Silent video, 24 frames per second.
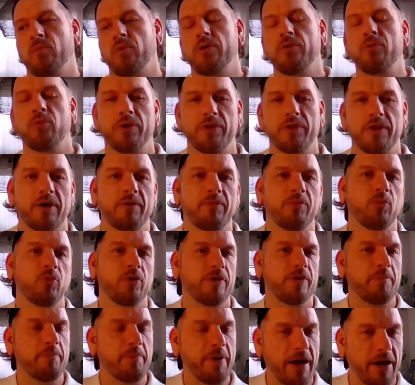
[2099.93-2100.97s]

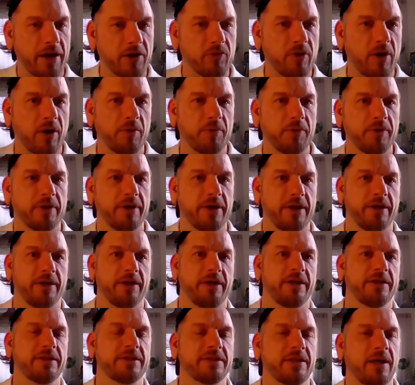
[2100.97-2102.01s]
a background
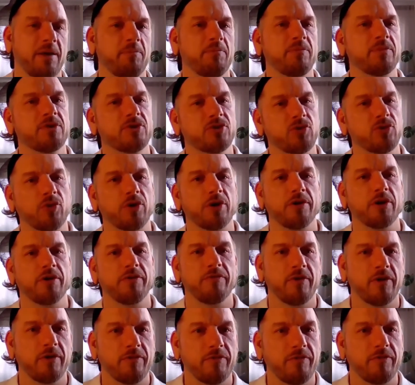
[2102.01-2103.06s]
in some sort of